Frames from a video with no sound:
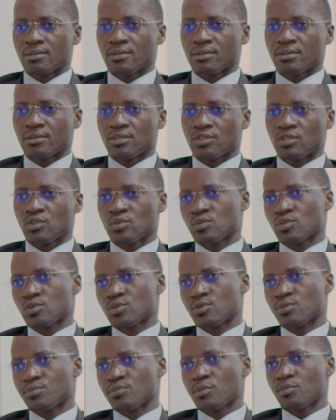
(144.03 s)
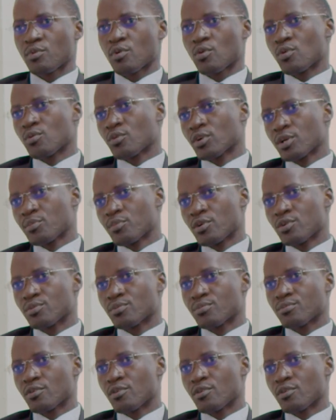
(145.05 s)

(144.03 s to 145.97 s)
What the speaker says: issues people could keep on